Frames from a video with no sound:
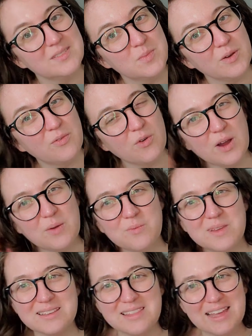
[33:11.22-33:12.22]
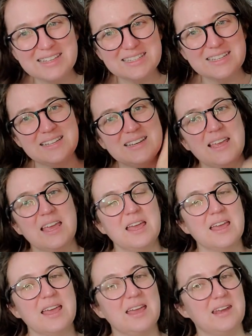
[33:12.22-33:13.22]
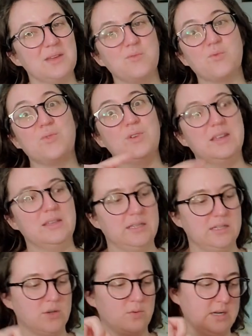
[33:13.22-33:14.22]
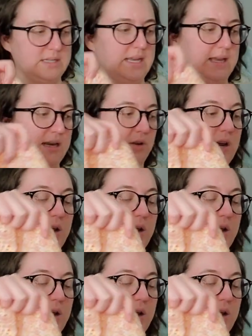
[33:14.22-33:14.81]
before I realized it. And I really don't want to take it out.